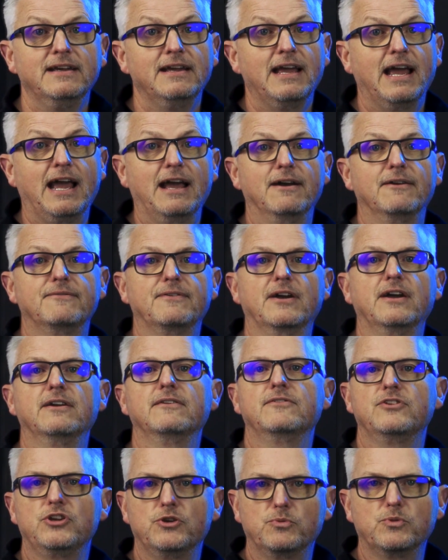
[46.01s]
However,
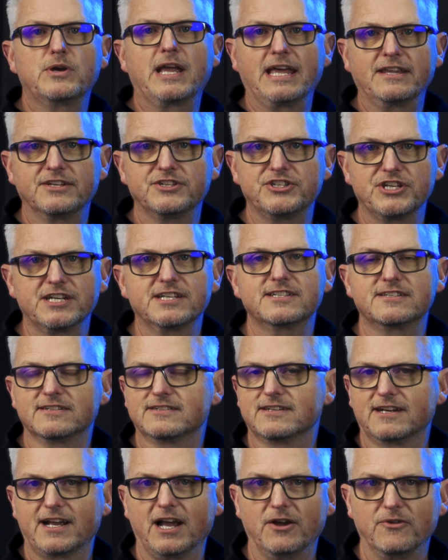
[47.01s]
you will get the gist as
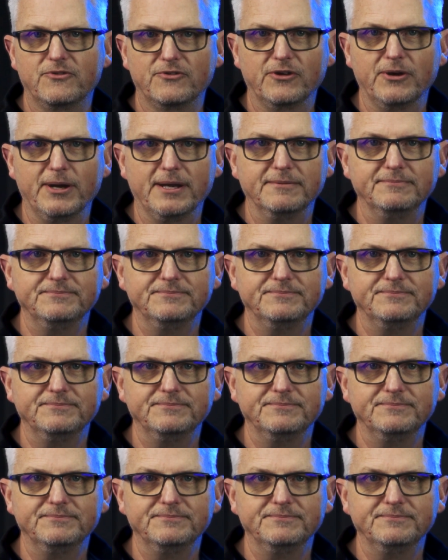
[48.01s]
I go through it.